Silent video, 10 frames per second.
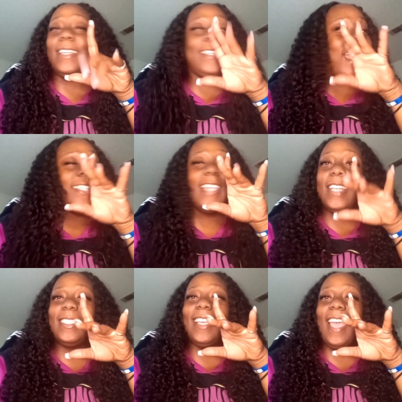not
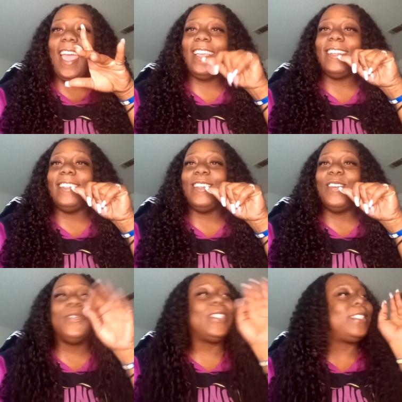Tasha K.
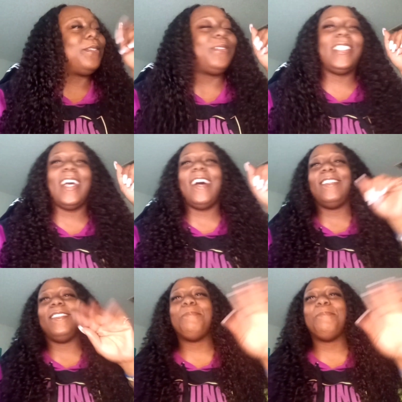What's up with y'all?